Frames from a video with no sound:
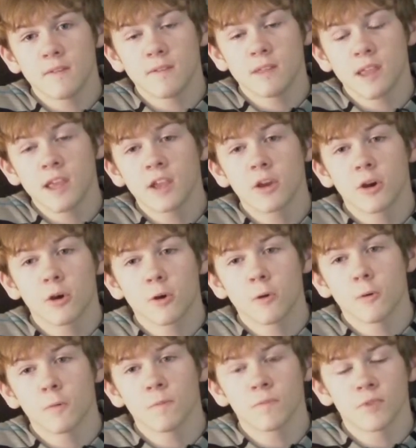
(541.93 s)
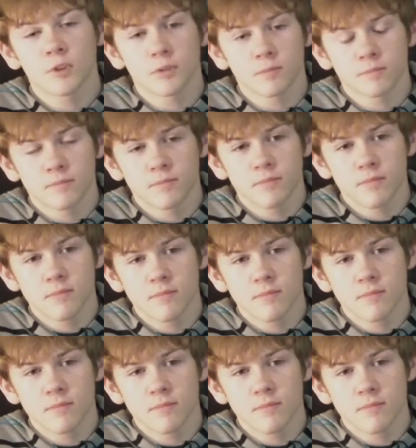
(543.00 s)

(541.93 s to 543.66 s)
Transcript: go, or